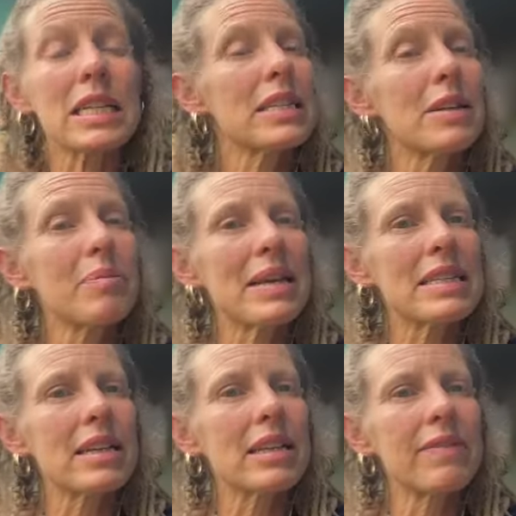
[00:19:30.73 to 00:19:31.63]
because you're
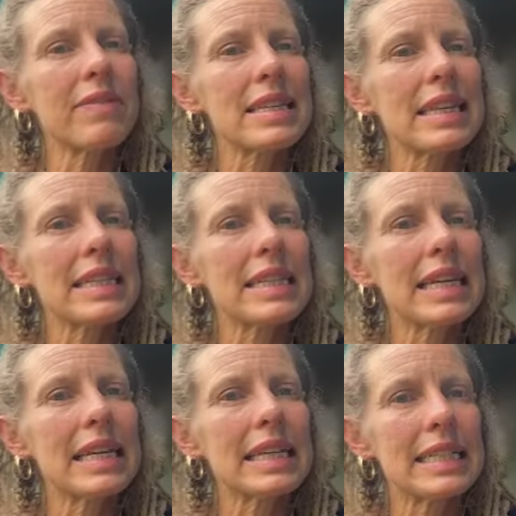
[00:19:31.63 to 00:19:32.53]
basically
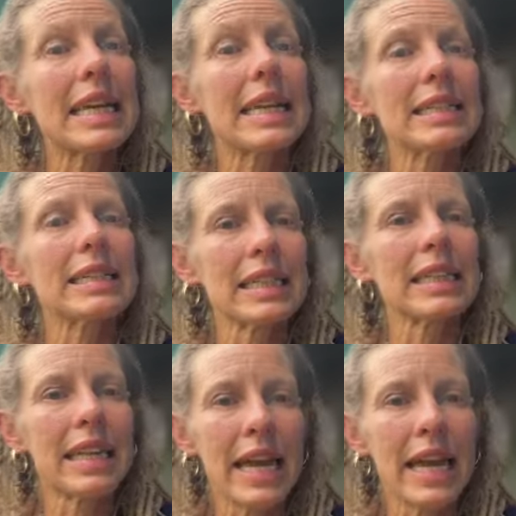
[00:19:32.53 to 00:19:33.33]
facilitating change. Yeah.